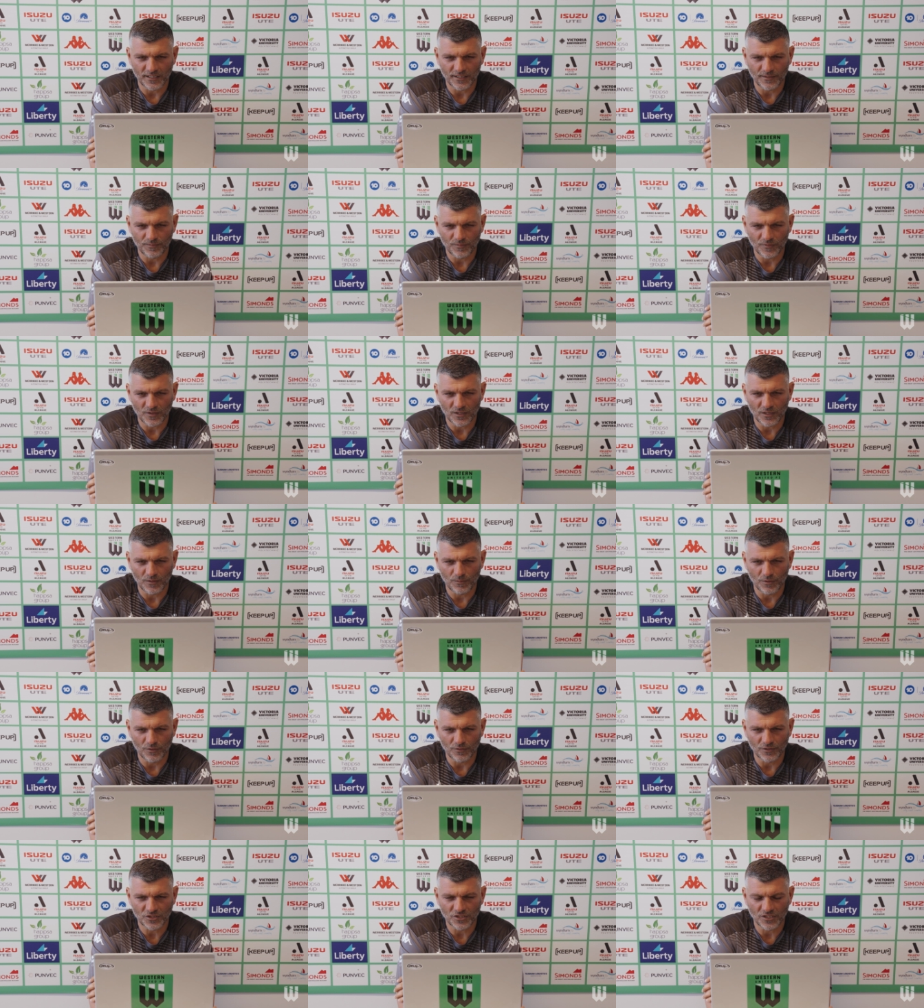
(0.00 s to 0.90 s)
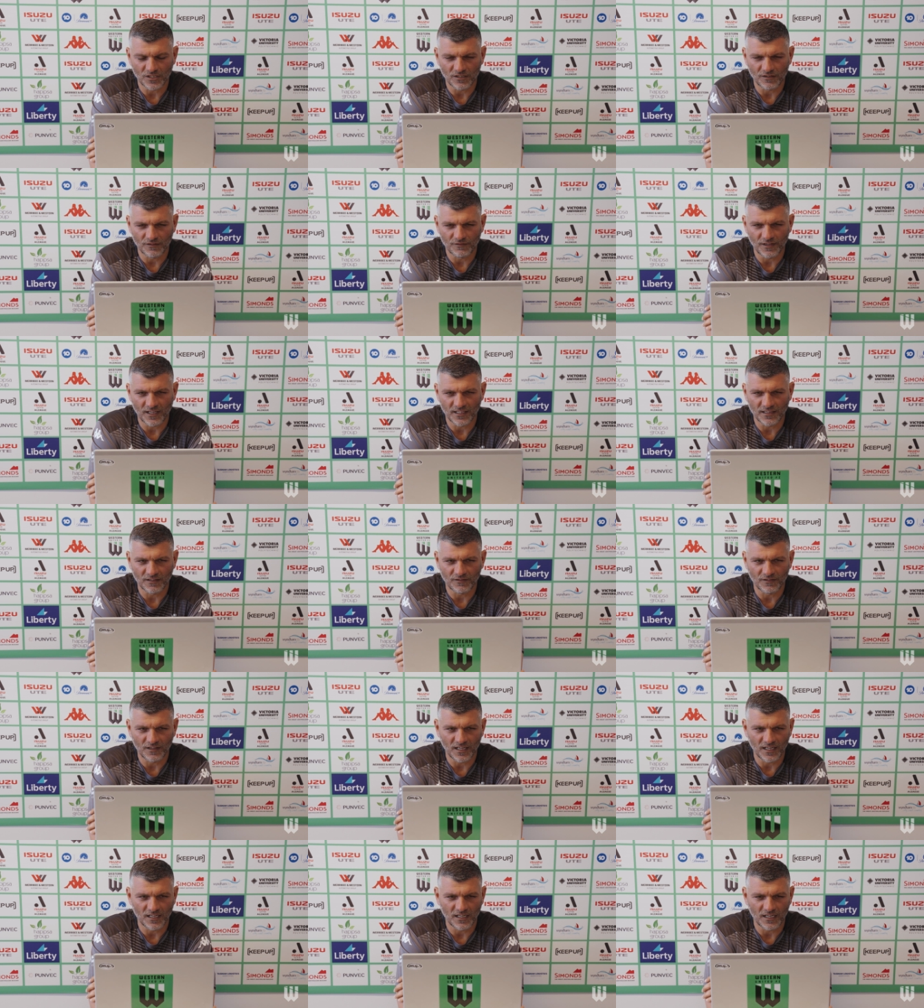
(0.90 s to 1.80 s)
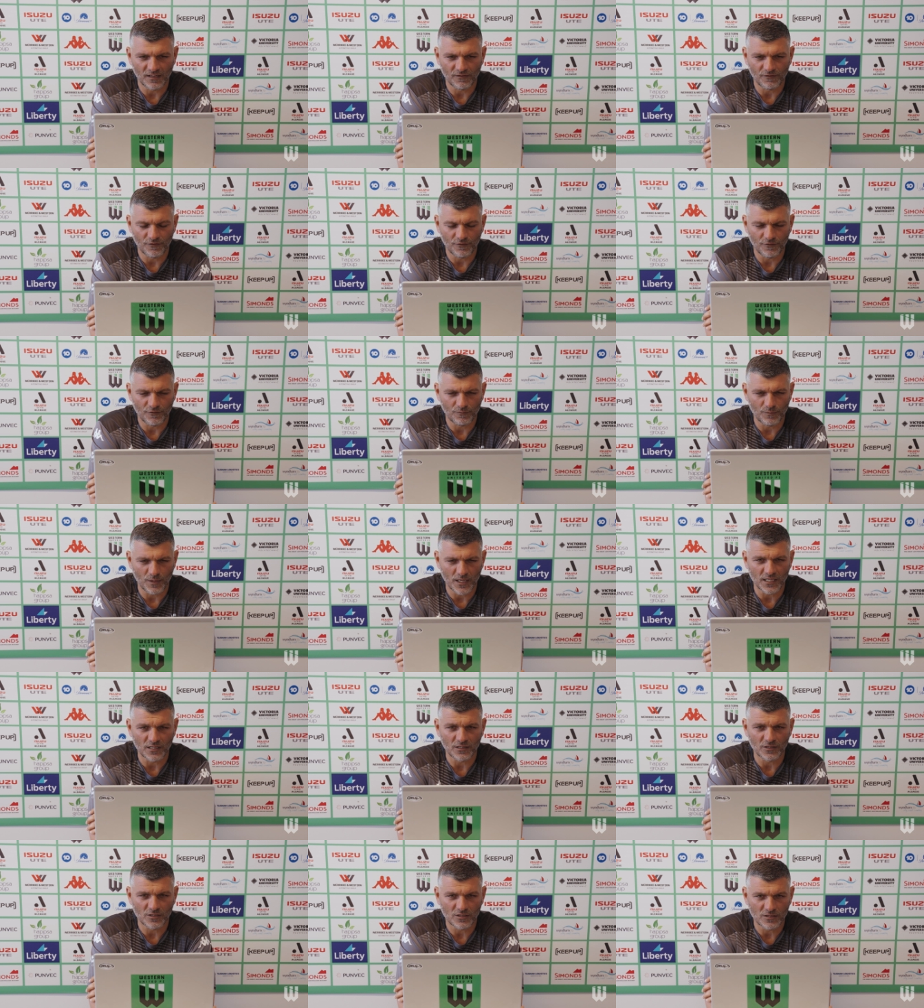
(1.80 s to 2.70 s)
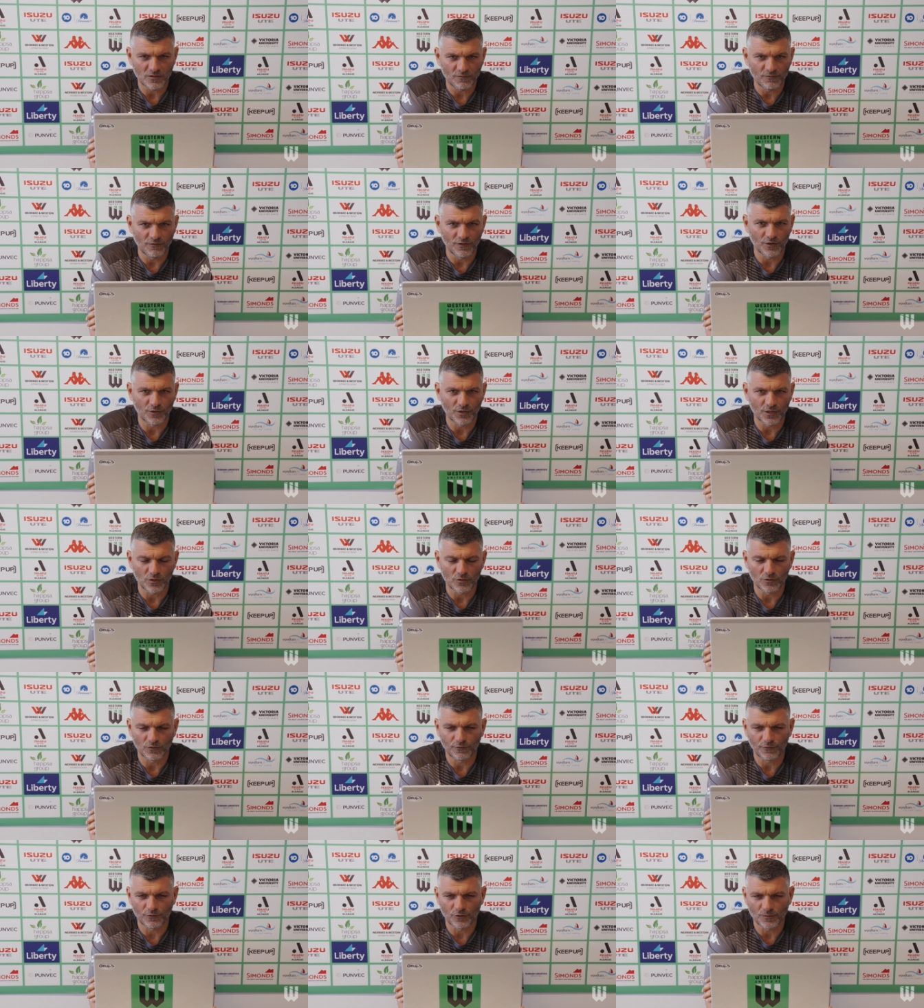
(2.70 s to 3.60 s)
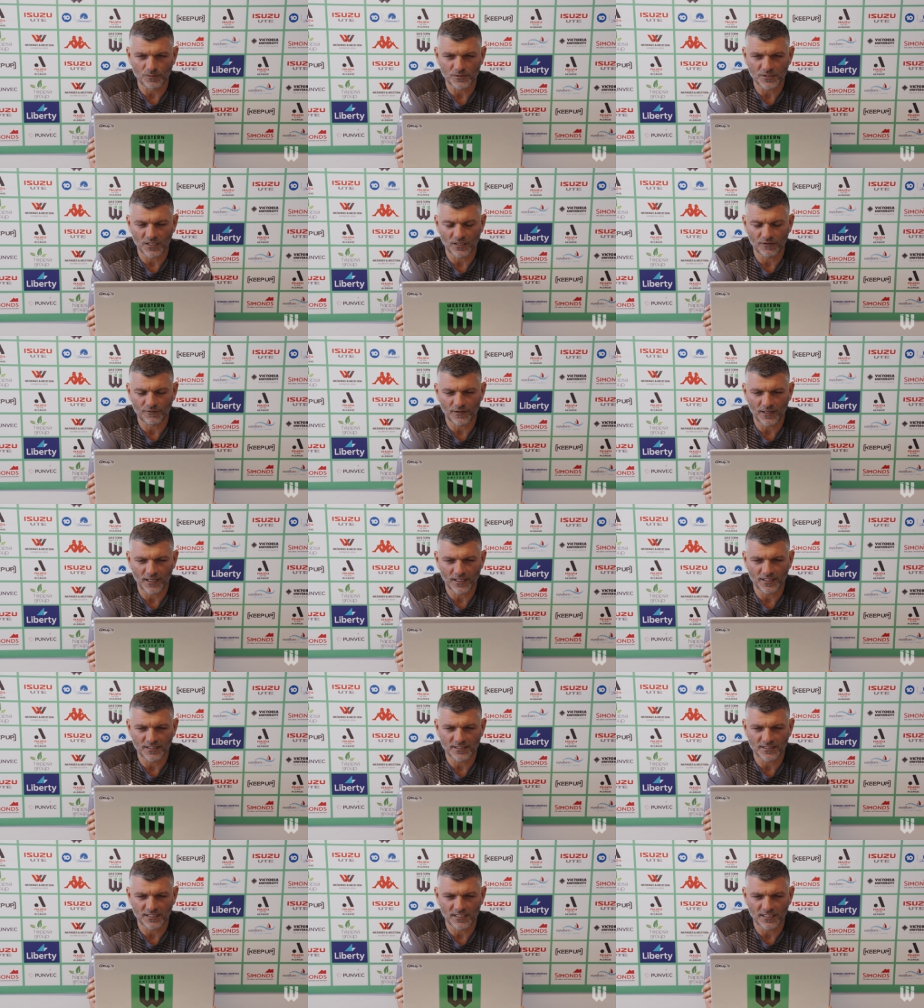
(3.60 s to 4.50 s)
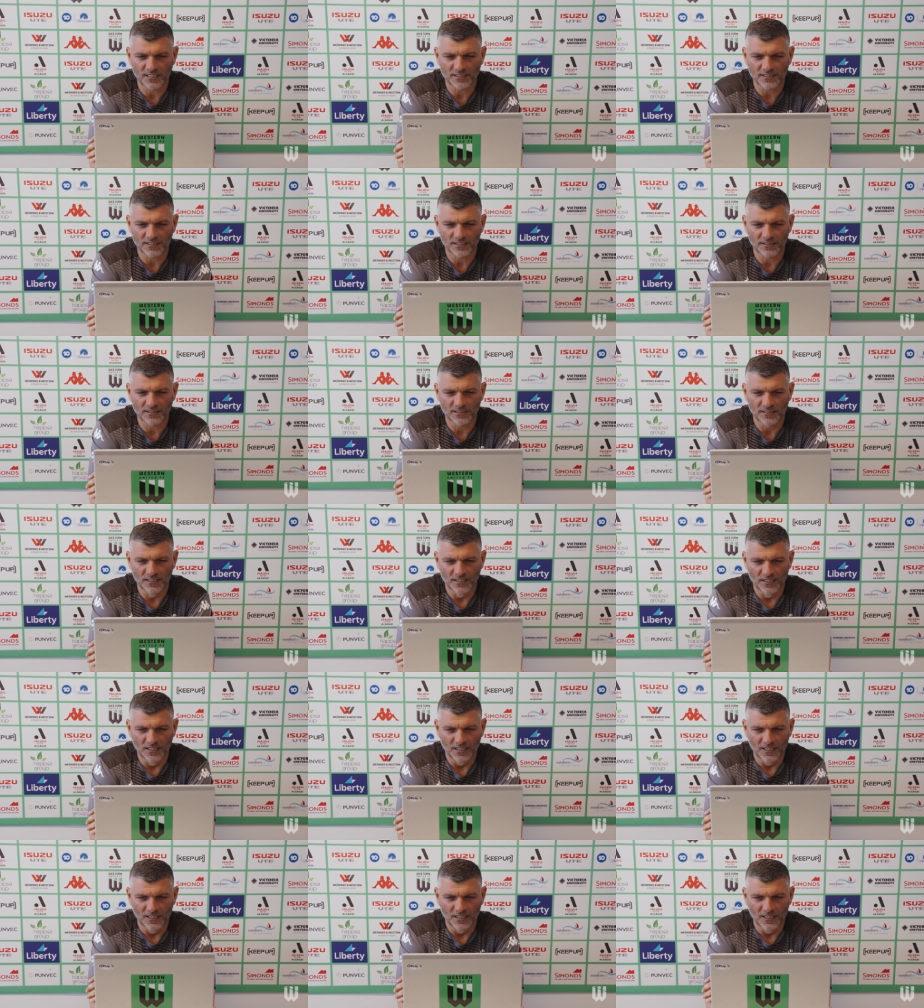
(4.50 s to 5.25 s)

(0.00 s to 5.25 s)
You know, Berisha and Van der Veen have been very good for them so far this season.